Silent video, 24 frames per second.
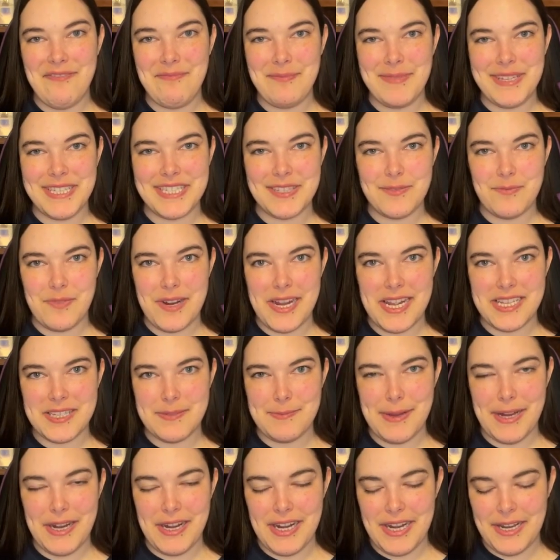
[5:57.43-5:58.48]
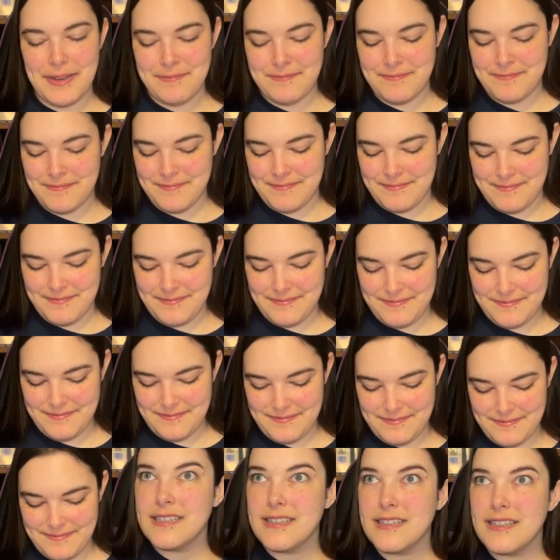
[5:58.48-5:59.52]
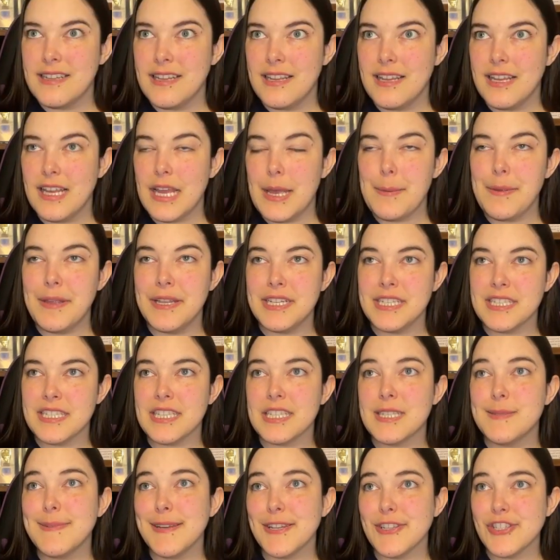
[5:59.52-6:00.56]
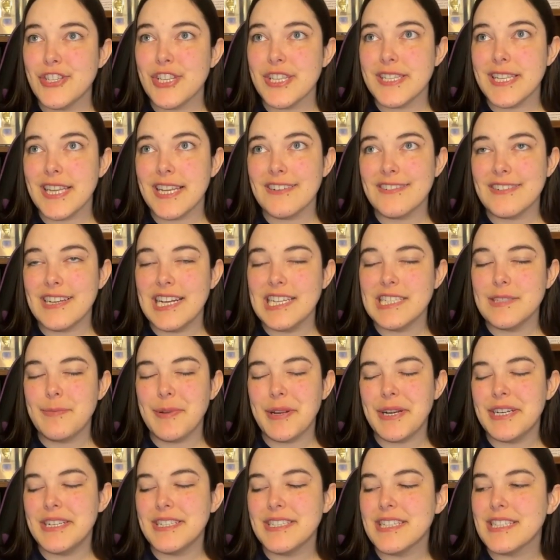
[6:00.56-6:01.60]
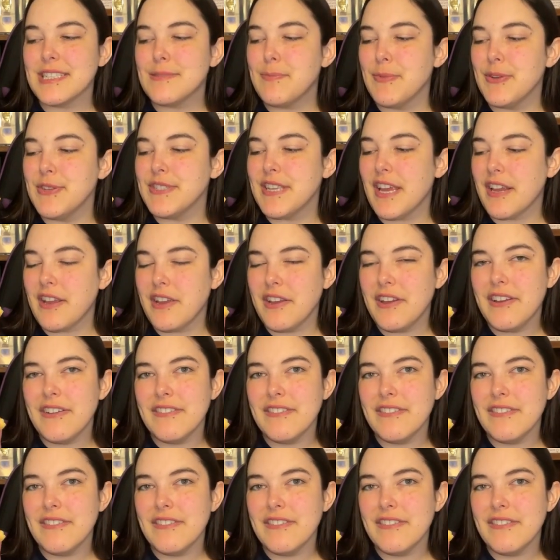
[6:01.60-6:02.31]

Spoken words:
me some raspberry. I mean, it doesn't smell just like raspberries. It smells like a